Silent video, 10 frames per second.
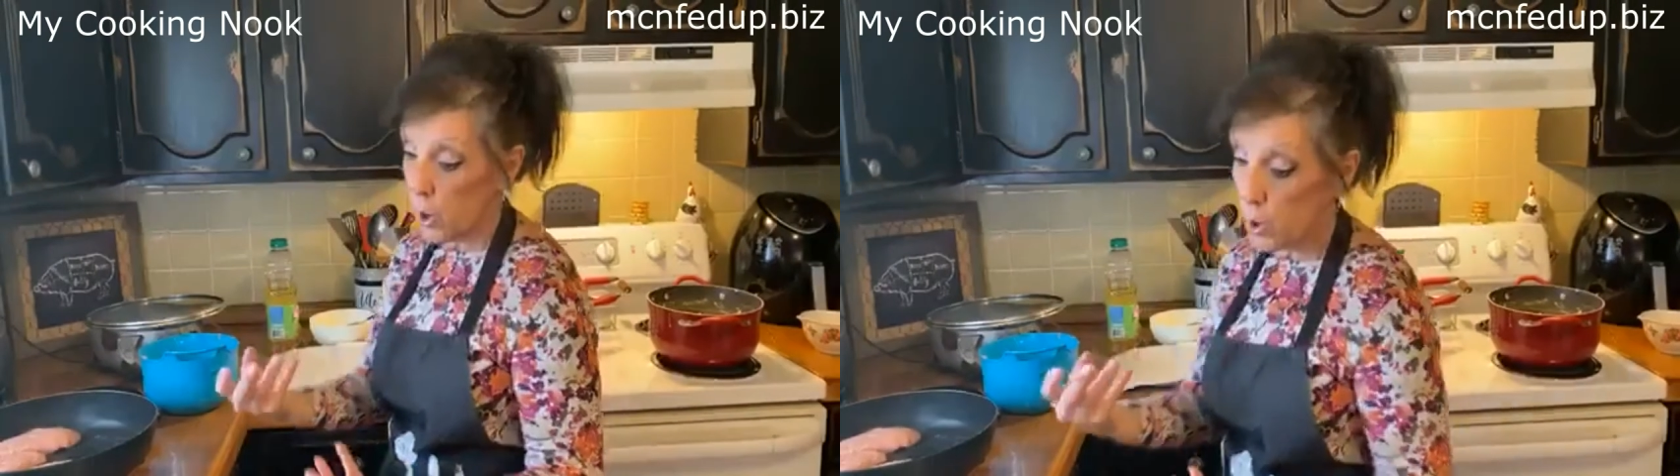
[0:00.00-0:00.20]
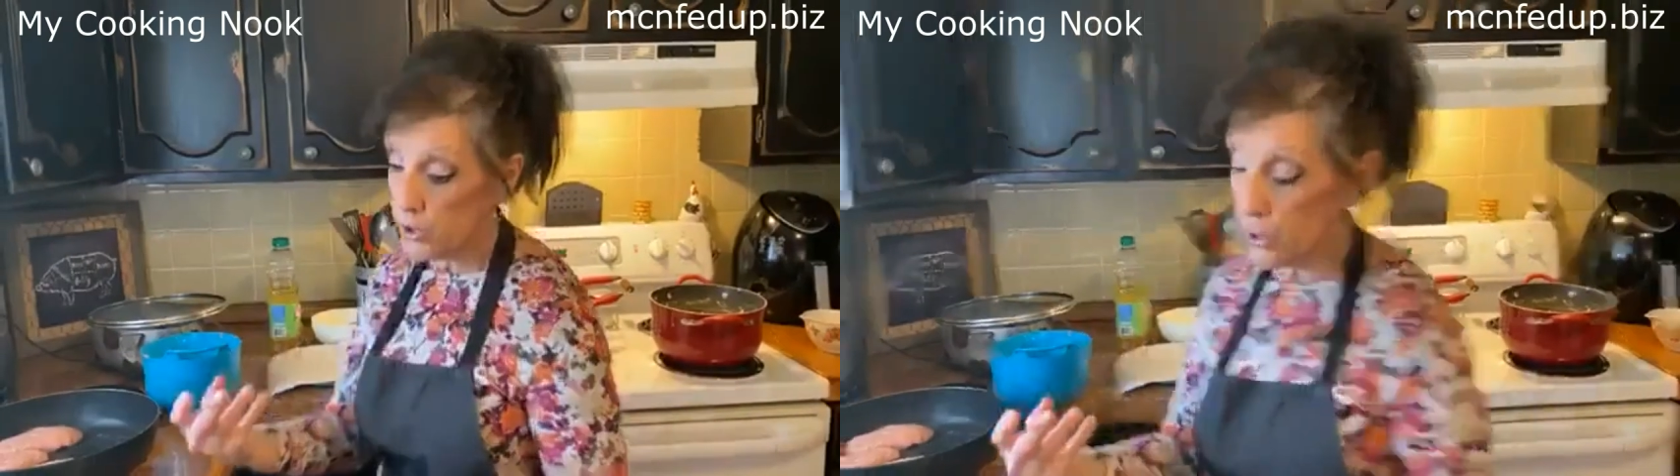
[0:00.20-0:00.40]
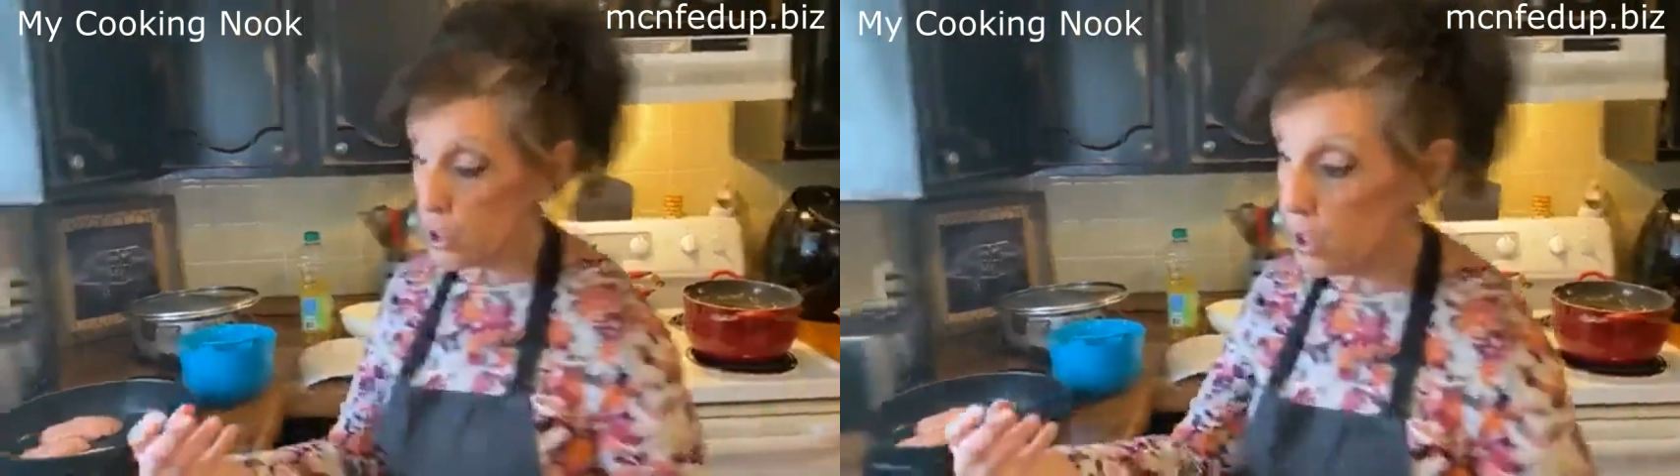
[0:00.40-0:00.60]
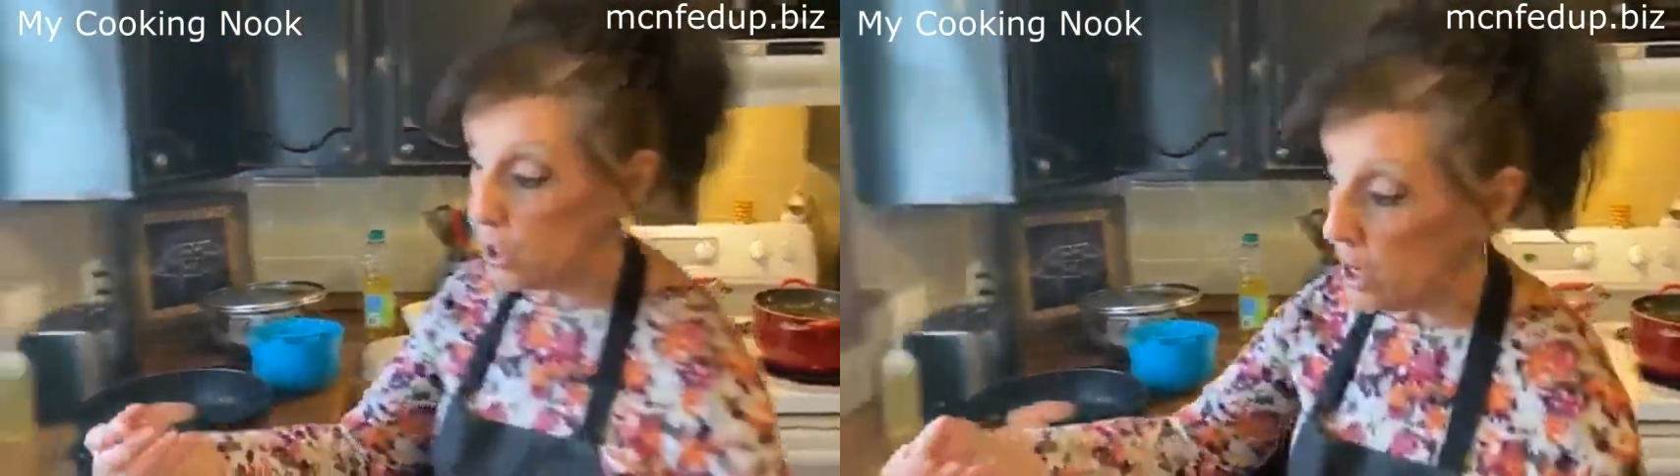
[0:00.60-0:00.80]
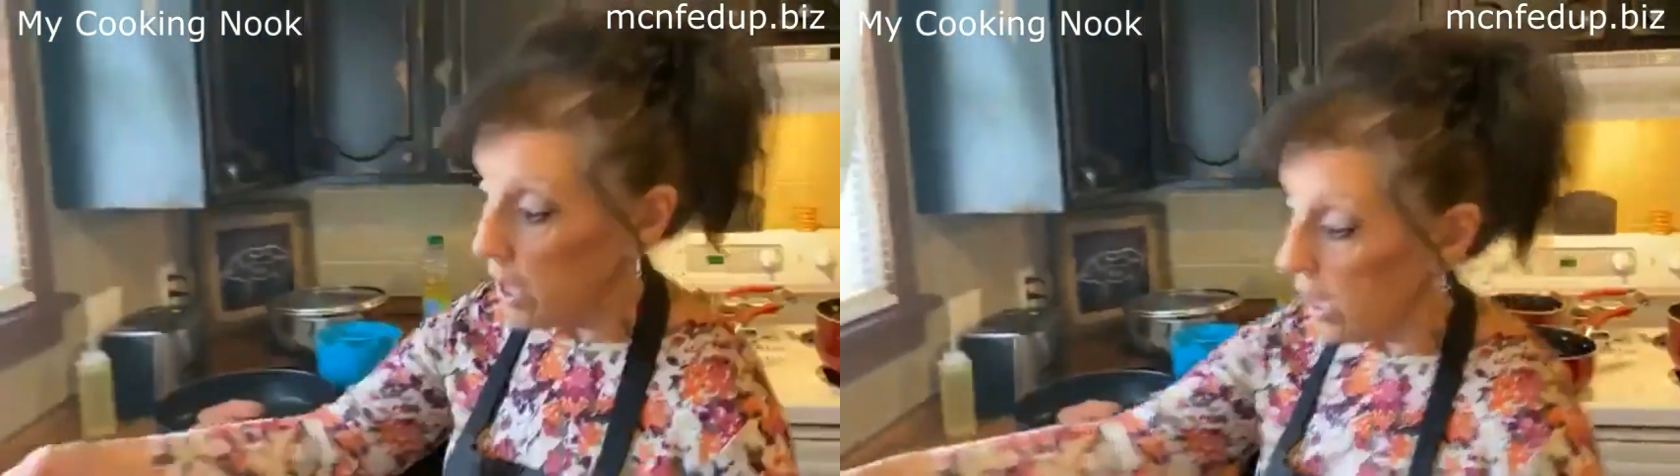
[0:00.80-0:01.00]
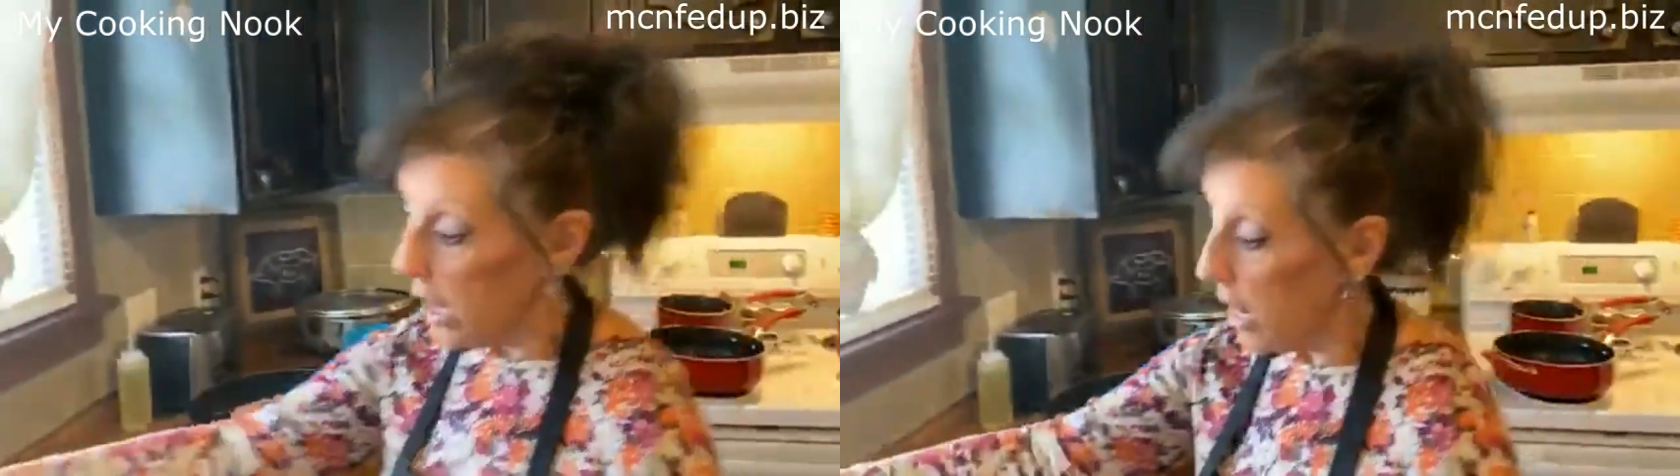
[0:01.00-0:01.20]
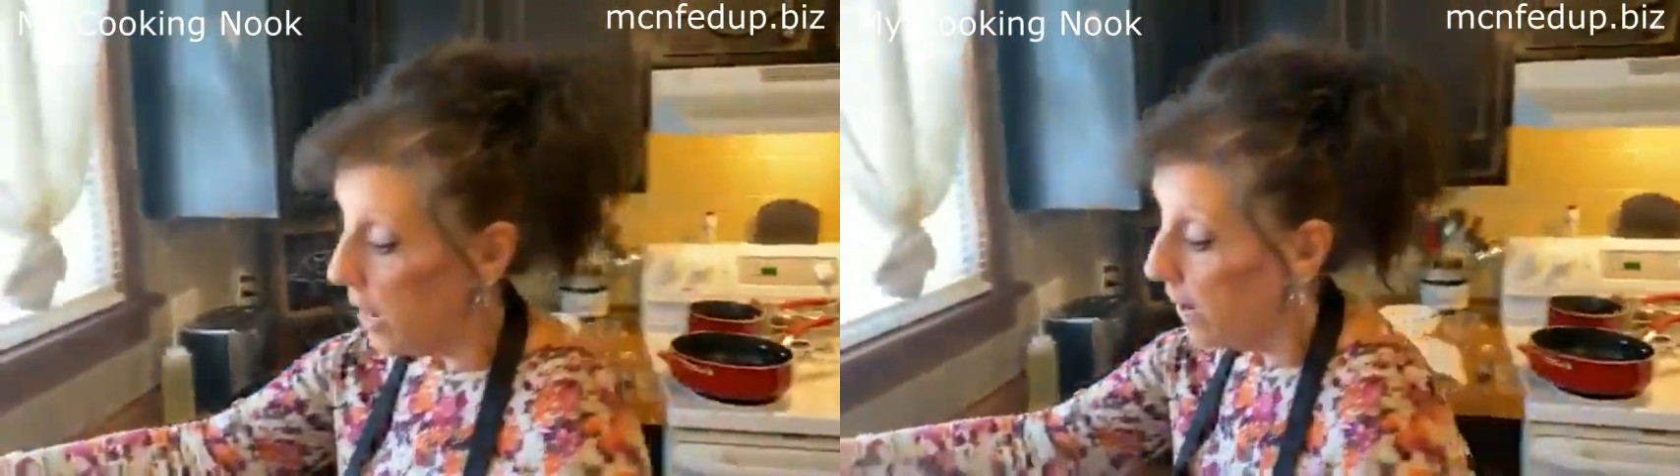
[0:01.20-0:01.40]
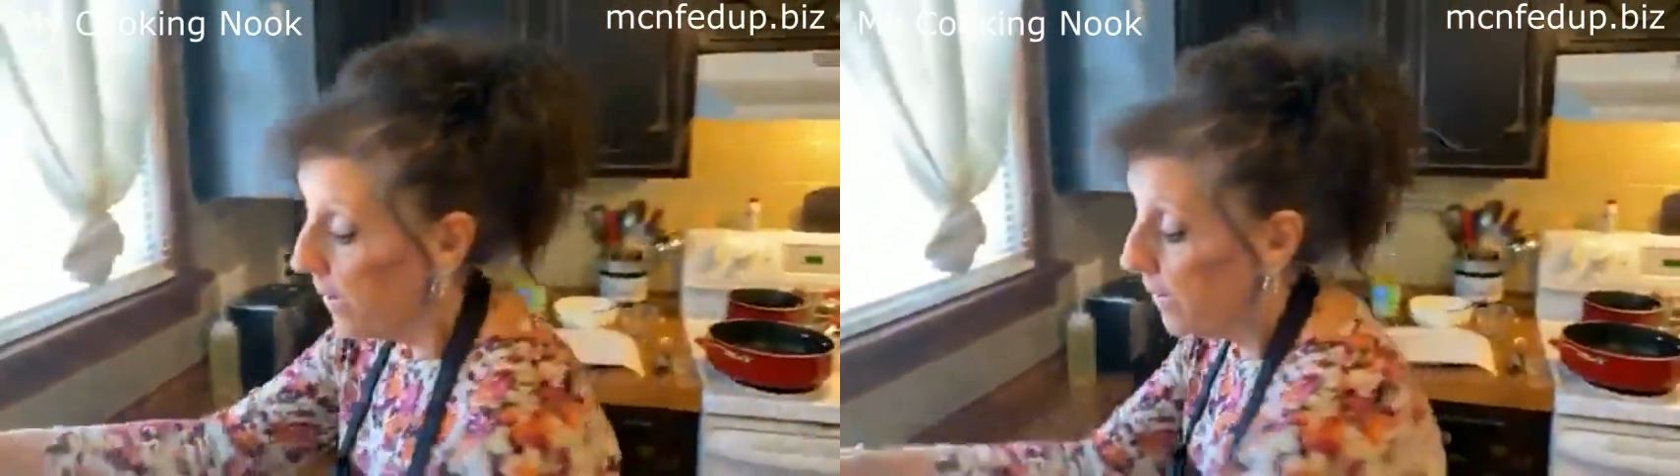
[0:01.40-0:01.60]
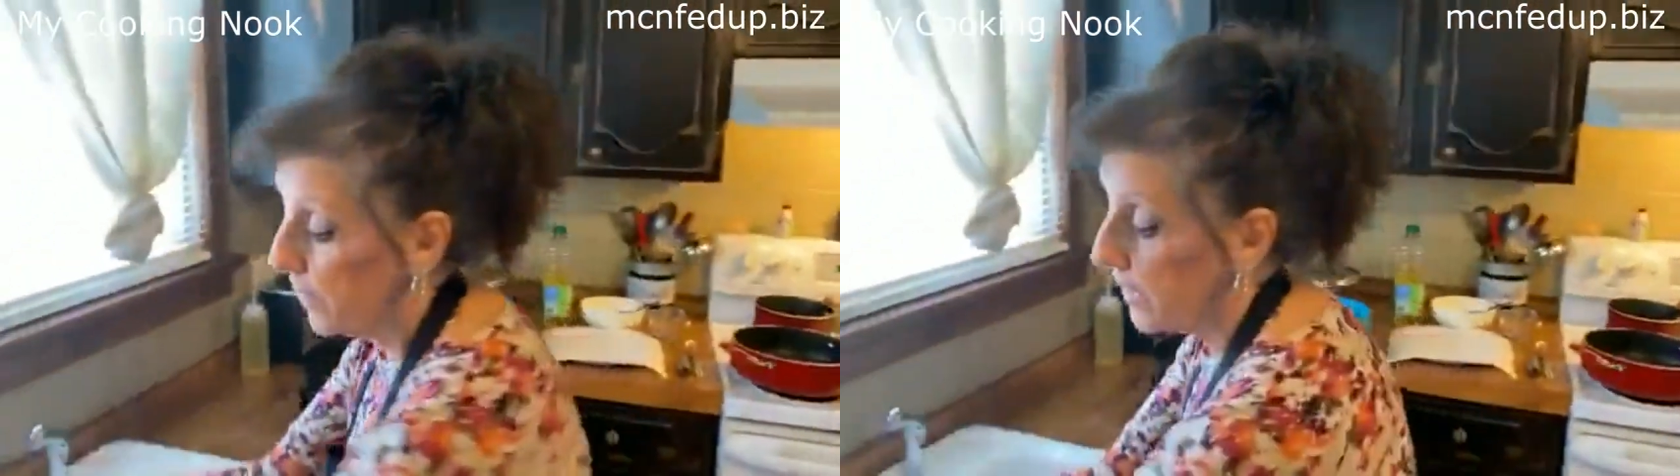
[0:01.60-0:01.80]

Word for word: older, uh,